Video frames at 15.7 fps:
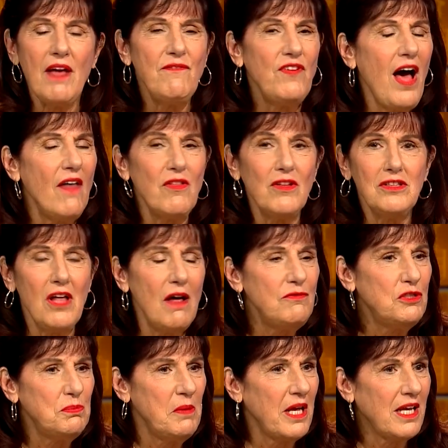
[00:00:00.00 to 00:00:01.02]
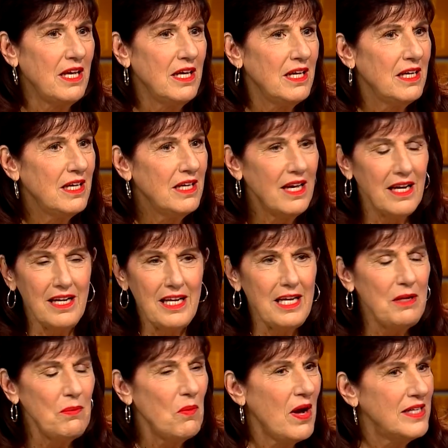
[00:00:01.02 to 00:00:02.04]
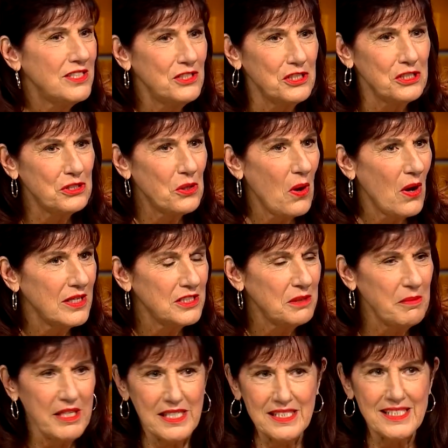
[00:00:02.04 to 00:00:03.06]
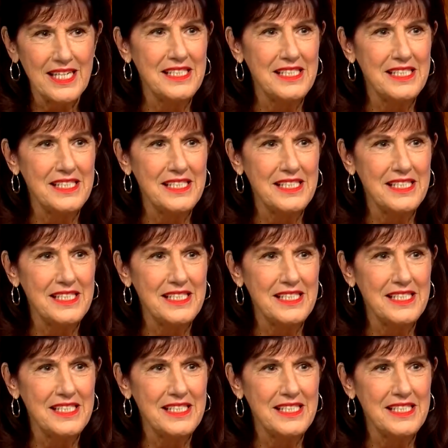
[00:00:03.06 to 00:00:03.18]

my father loves me and he wants to talk to me.